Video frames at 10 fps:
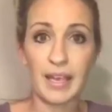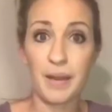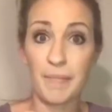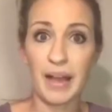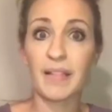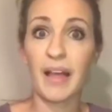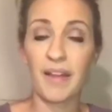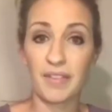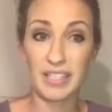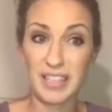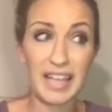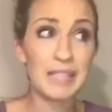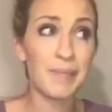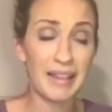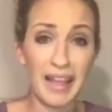and my life. Because guys,
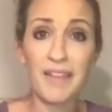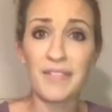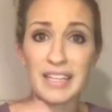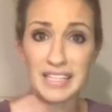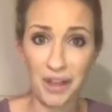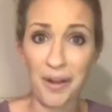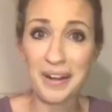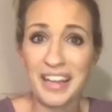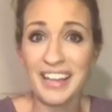my life is hard.